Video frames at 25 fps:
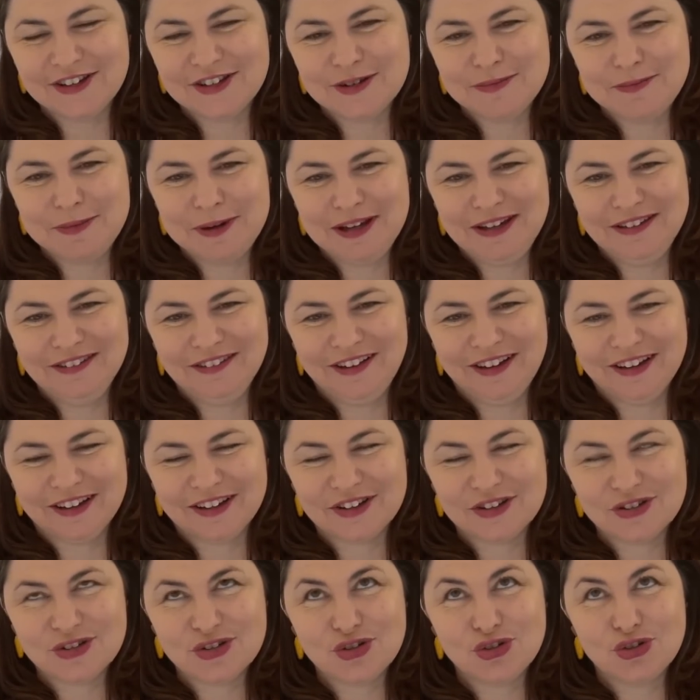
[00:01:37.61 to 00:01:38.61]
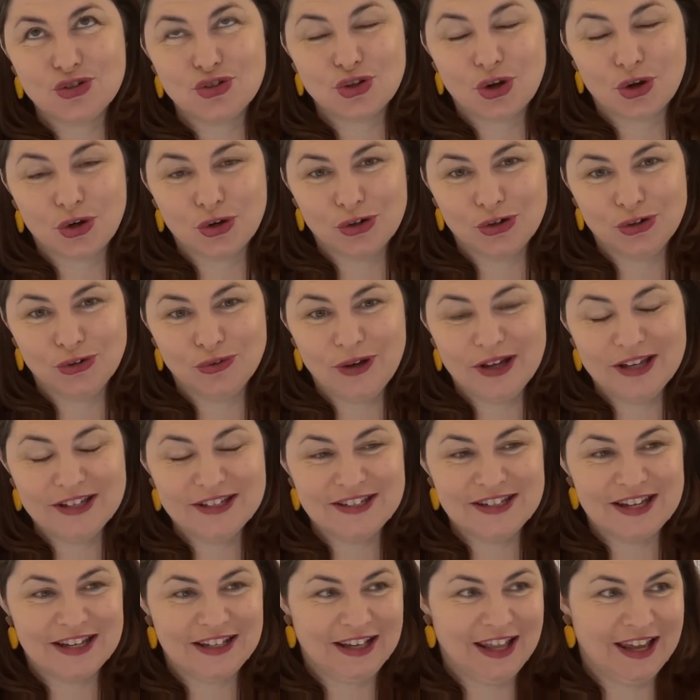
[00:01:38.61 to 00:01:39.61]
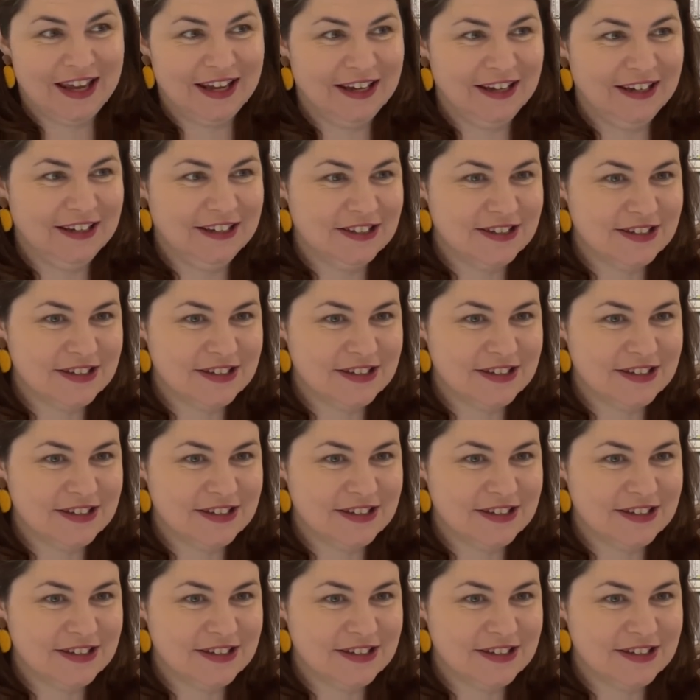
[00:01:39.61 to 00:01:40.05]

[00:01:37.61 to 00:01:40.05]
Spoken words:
to be like so delayed.